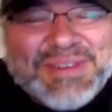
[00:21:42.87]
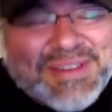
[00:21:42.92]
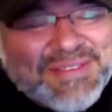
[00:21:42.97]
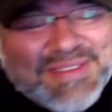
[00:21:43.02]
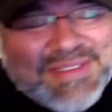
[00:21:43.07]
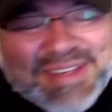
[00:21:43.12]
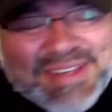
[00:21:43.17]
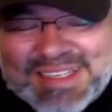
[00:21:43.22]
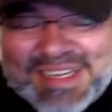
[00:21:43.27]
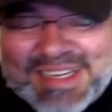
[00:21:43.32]
I'm
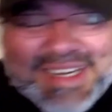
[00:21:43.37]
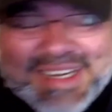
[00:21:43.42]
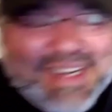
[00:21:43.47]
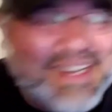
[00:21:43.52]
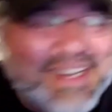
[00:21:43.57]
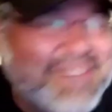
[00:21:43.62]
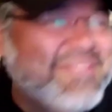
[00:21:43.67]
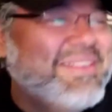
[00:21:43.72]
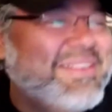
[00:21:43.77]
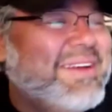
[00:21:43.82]
like,
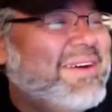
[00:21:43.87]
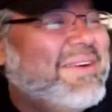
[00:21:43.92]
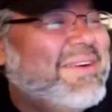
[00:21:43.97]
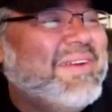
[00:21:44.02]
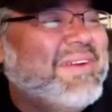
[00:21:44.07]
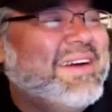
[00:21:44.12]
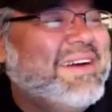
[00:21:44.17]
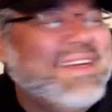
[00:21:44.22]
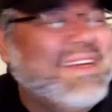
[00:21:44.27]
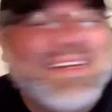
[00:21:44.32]
yeah, I'm
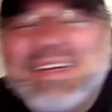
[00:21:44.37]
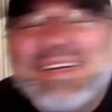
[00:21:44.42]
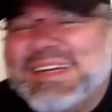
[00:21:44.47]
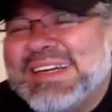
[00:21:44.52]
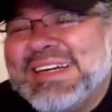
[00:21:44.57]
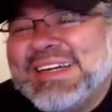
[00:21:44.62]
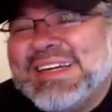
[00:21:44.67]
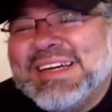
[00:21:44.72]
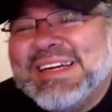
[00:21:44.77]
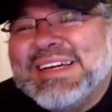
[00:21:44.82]
bugging
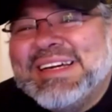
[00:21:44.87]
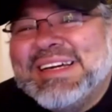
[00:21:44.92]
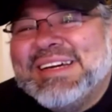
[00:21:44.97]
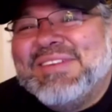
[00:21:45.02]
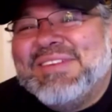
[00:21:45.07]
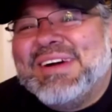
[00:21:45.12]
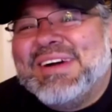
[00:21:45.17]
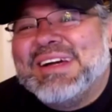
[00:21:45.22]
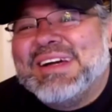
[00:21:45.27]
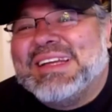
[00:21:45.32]

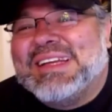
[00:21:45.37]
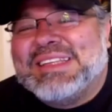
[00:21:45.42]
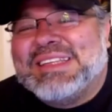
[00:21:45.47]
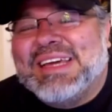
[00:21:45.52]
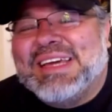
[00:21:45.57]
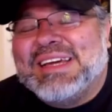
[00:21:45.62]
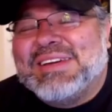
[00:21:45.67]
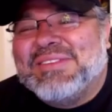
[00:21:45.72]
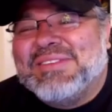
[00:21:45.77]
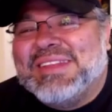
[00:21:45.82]
to
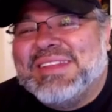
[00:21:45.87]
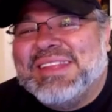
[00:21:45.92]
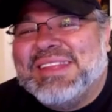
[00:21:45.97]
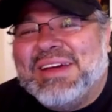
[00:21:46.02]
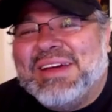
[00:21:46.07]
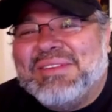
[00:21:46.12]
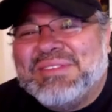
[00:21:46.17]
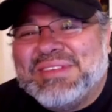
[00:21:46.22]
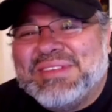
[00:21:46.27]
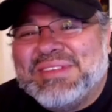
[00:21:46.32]
take him to that.